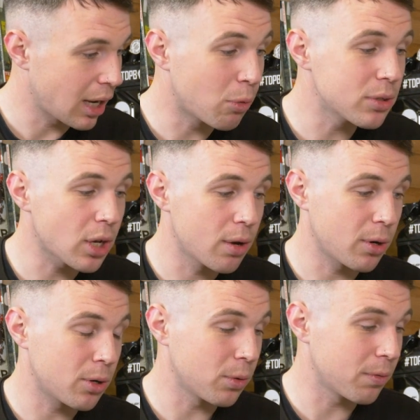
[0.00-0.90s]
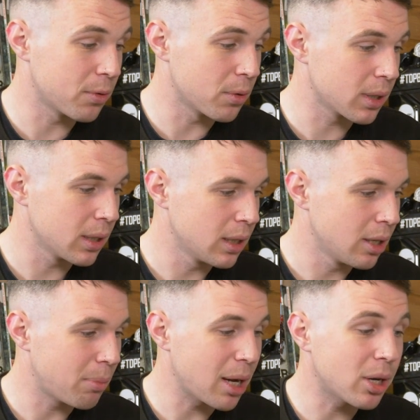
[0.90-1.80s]
I want to overhaul the fork,
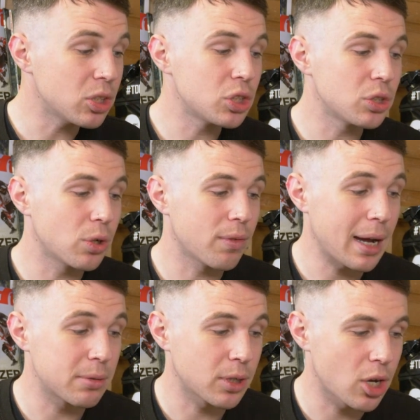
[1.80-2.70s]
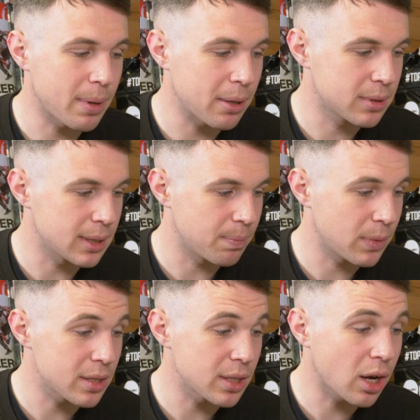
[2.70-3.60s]
but I'm unsure of how to go about it,
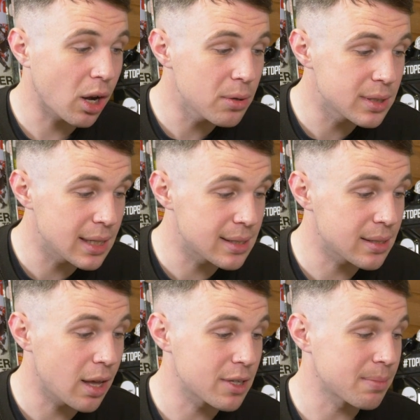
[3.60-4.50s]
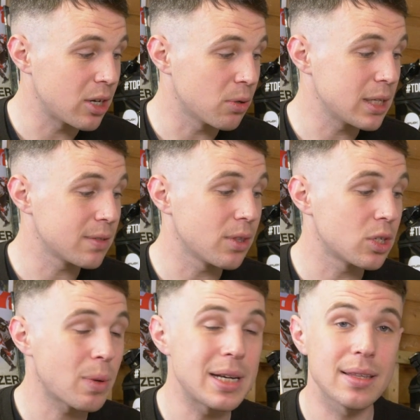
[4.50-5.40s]
as the closest service manual is for
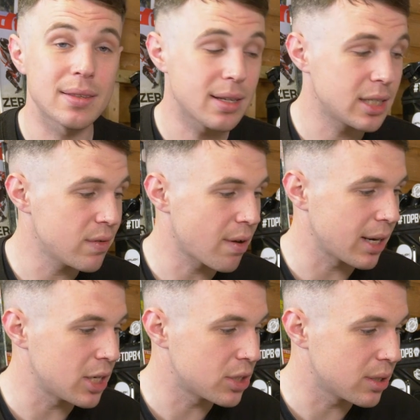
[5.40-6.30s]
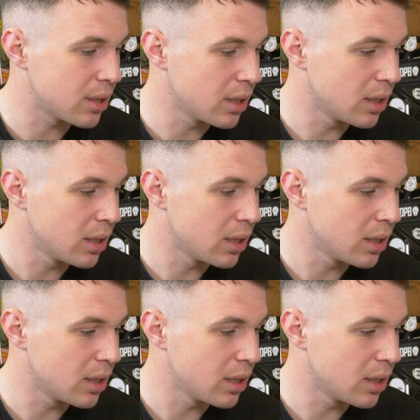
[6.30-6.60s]
the 2013 Revelation.